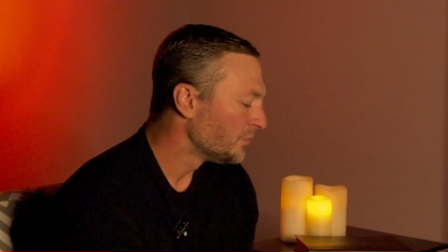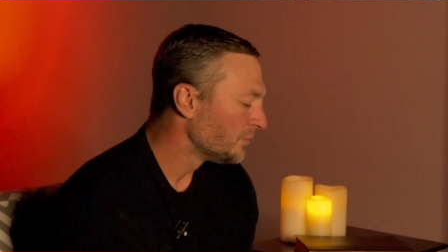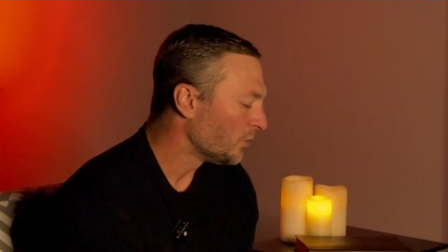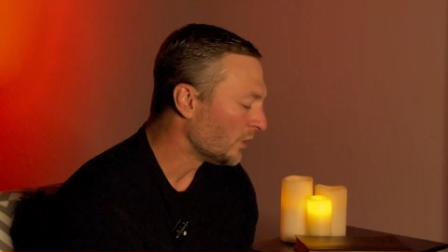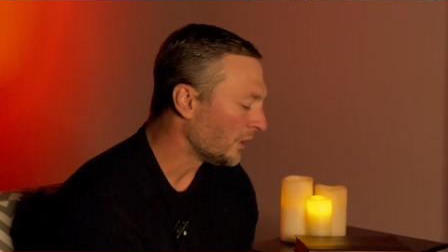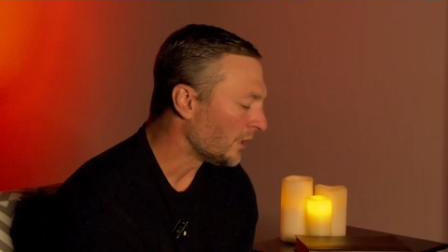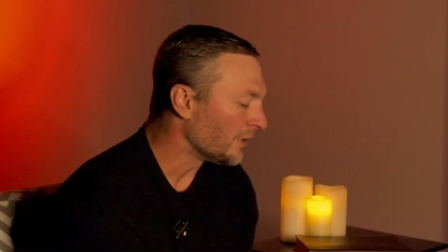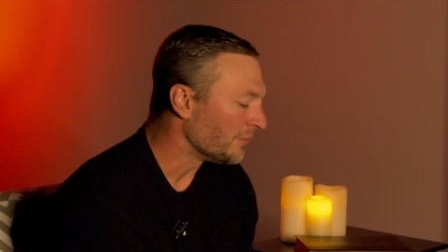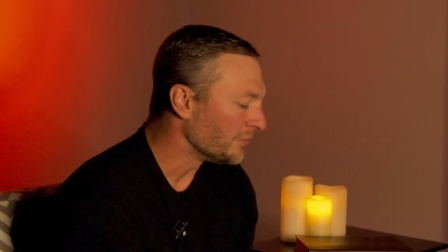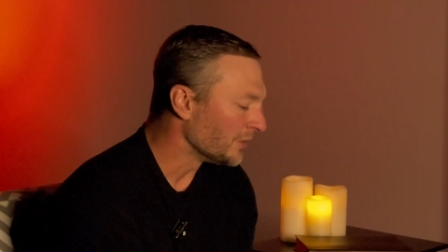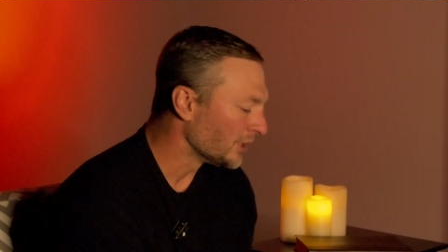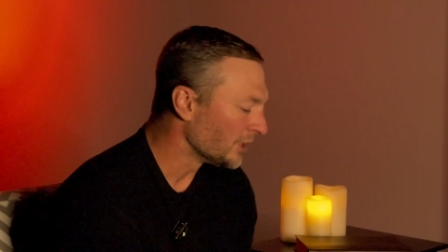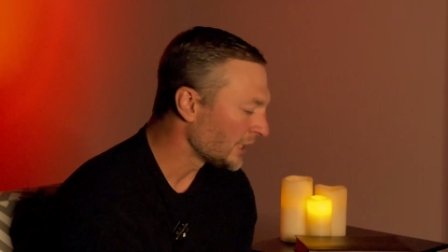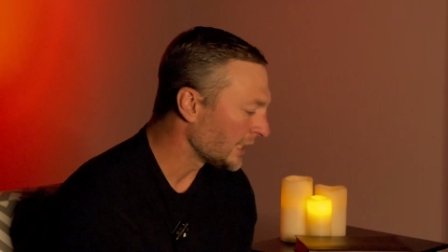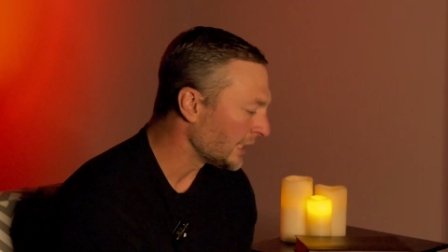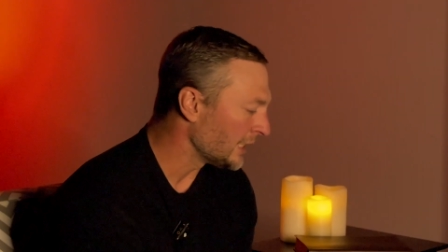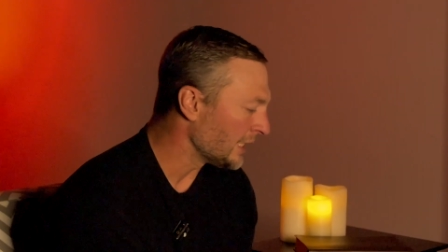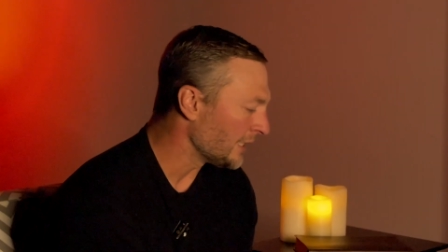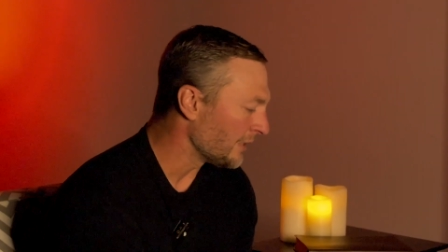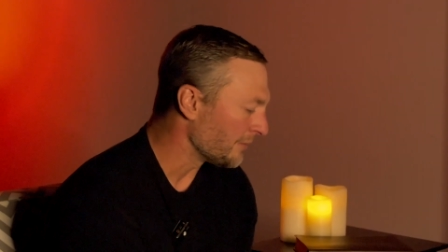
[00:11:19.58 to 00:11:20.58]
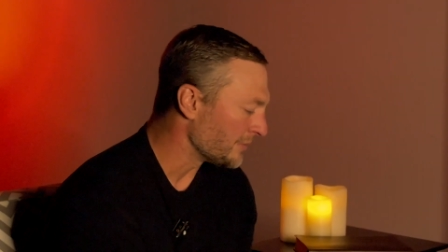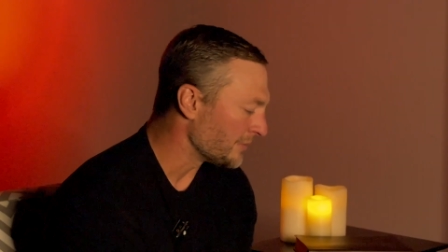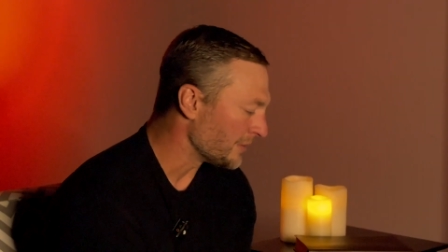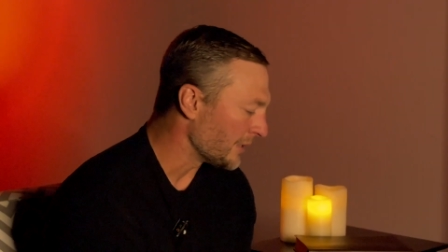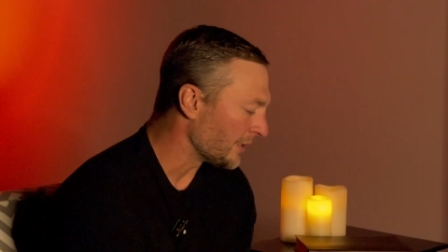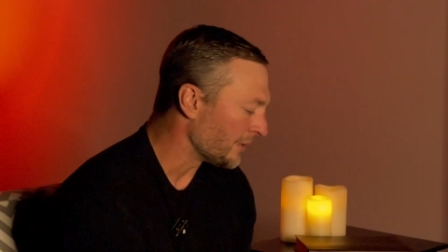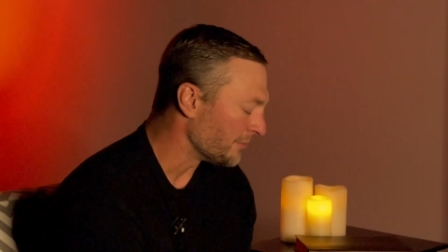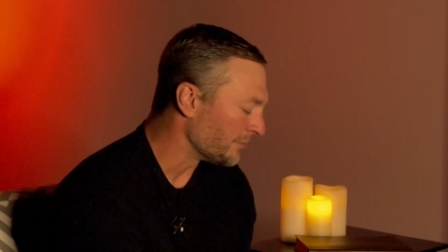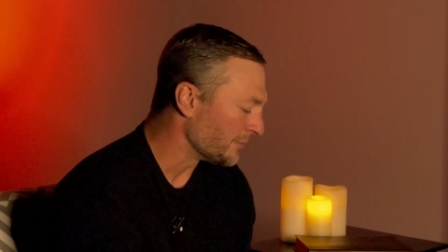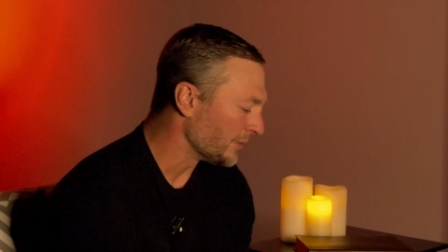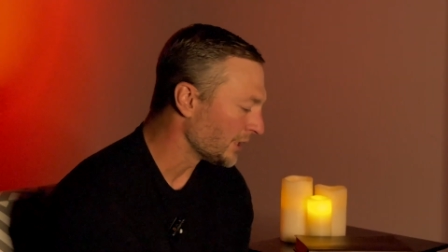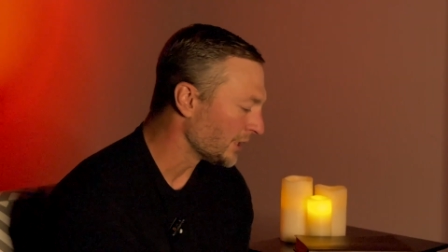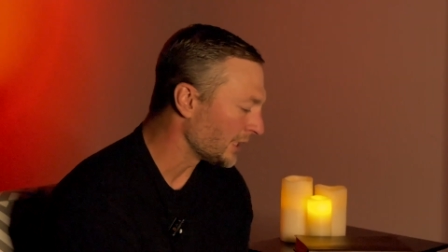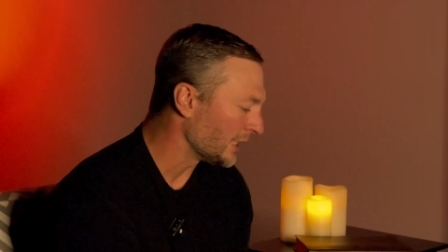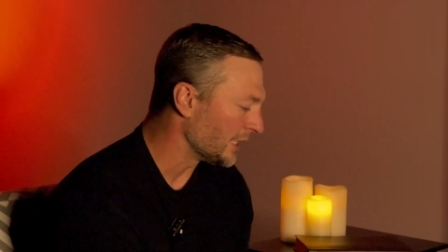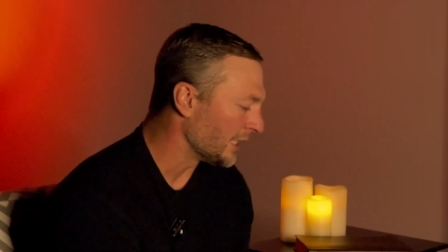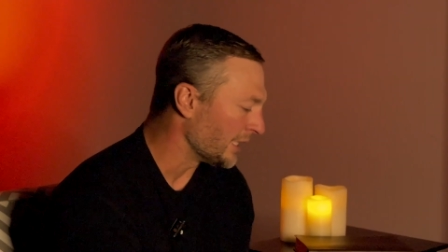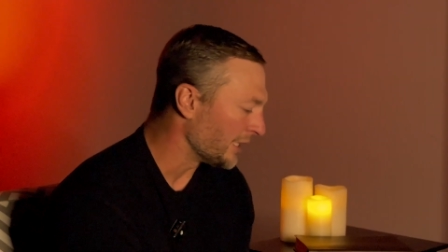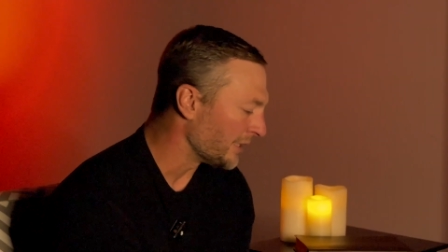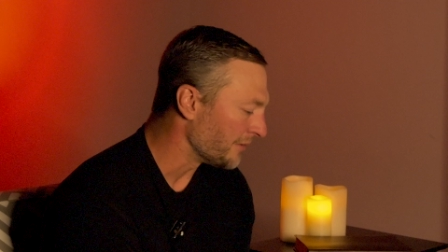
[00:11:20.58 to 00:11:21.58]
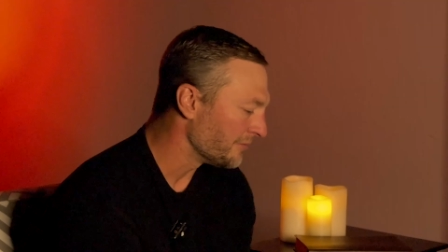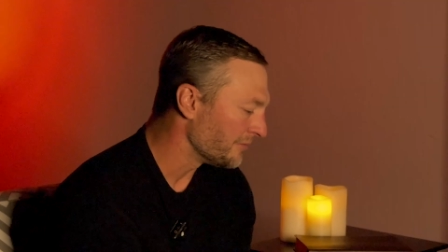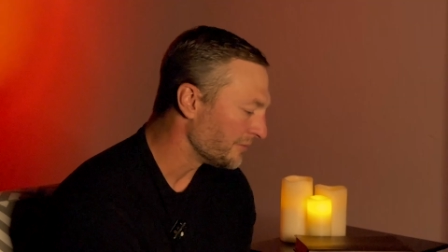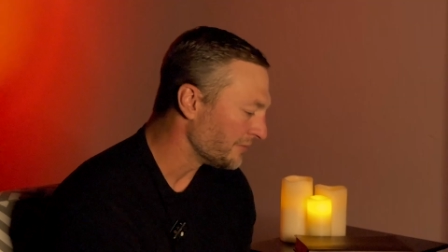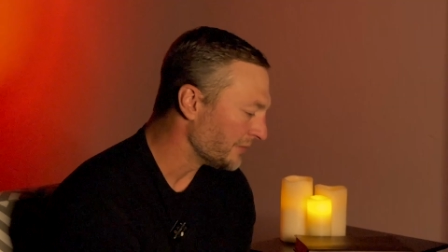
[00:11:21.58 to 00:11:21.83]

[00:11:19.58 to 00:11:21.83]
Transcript: Well, I'm looking at